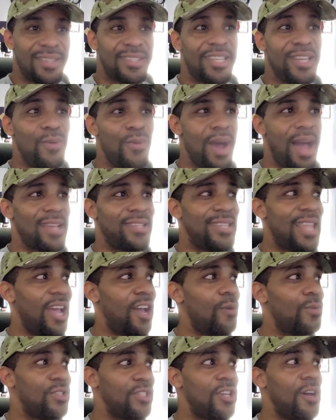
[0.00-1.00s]
see why I
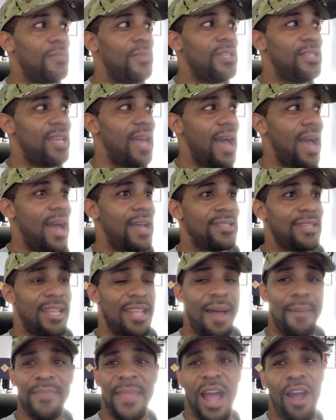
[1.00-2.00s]
stack up with some of these guys.
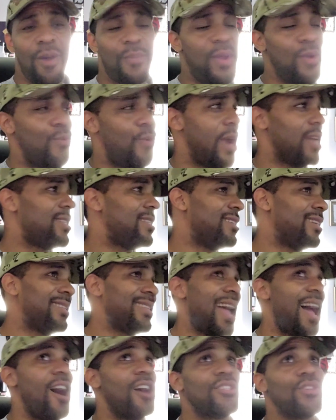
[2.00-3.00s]
And I'm not going to be racing the
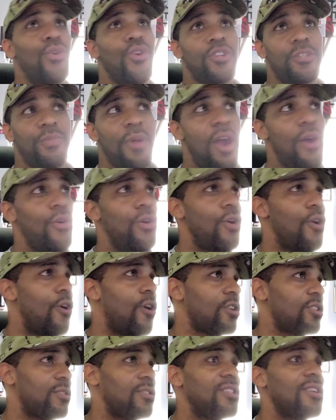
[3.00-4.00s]
1,000 horsepower
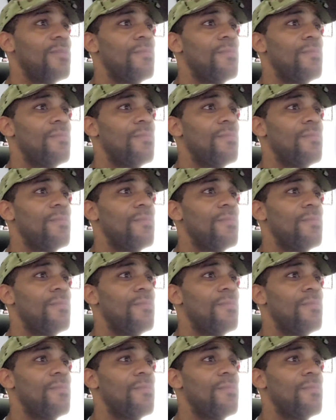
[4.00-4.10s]
cars.